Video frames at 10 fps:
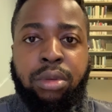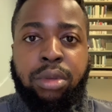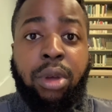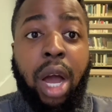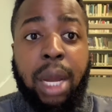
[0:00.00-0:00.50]

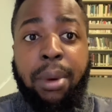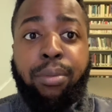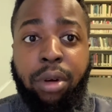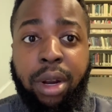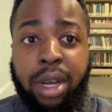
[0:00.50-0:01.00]
talk about
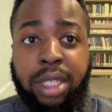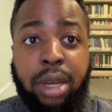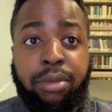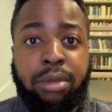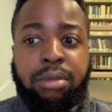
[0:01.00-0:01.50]
products
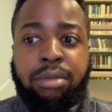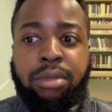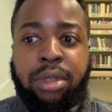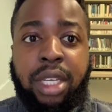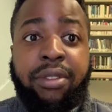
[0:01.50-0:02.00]
and
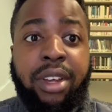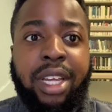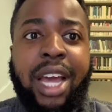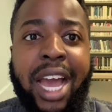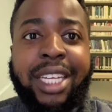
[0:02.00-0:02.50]
give
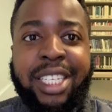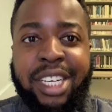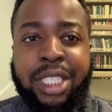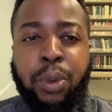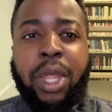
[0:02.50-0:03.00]

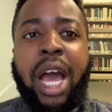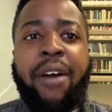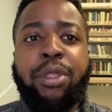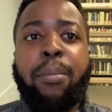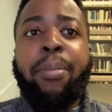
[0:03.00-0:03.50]
ideas without
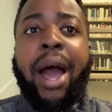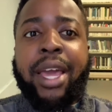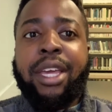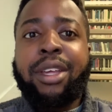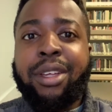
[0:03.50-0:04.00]
having to buy
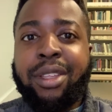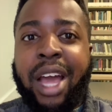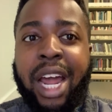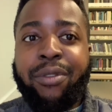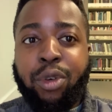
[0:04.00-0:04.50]
it
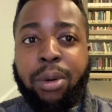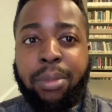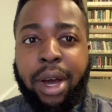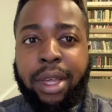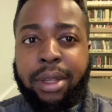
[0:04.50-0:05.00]
out of your own
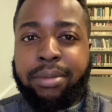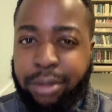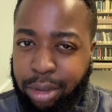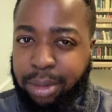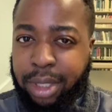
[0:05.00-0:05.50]
pocket. You
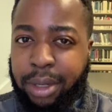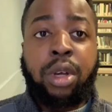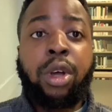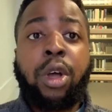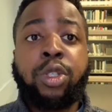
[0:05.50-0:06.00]
know what I'm saying?
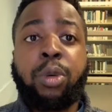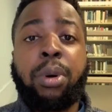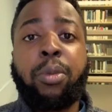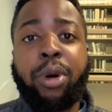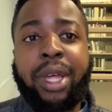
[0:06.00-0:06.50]
So
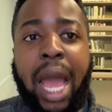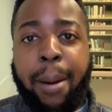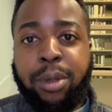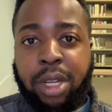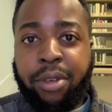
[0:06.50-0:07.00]
promoting
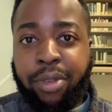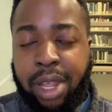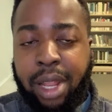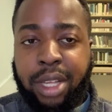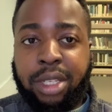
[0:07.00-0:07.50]
Amazon
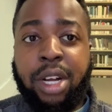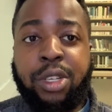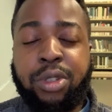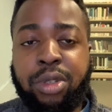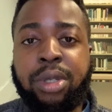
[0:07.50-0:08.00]
affiliate links on
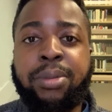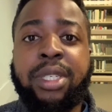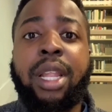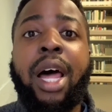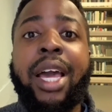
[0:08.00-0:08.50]
YouTube is
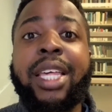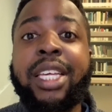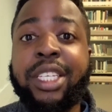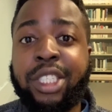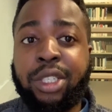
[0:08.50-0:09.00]
a lot
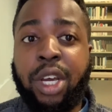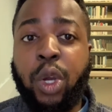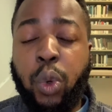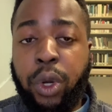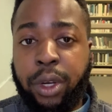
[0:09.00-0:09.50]
easier
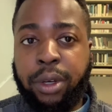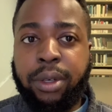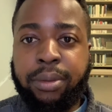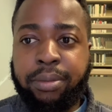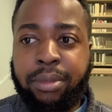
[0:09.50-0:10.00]
and quicker